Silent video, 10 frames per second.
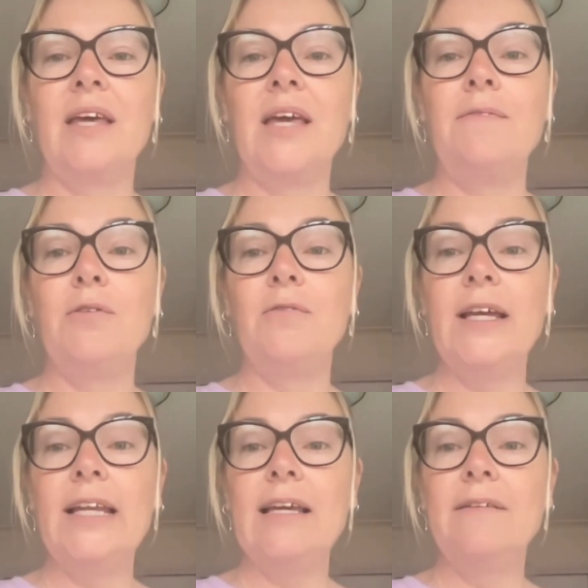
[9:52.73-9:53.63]
If you're
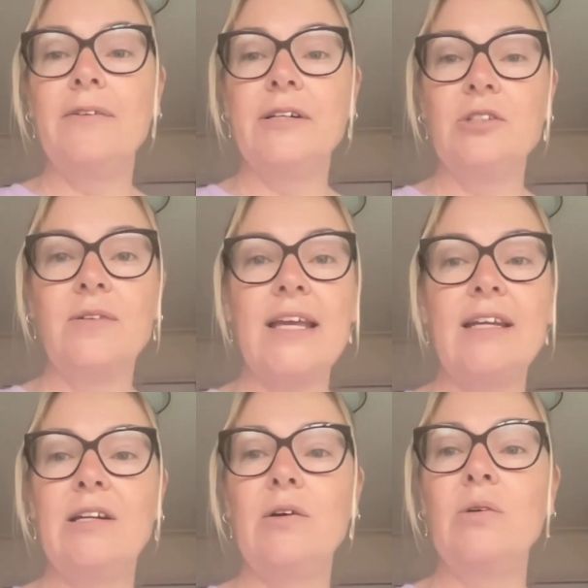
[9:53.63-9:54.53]
feeling
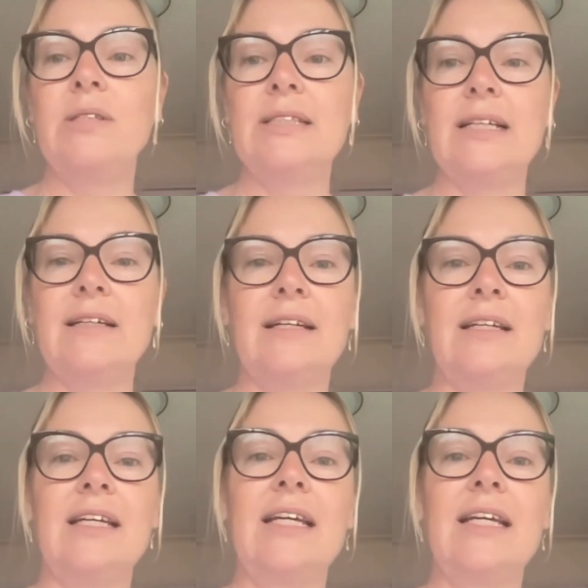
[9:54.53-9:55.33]
frustrated or stuck,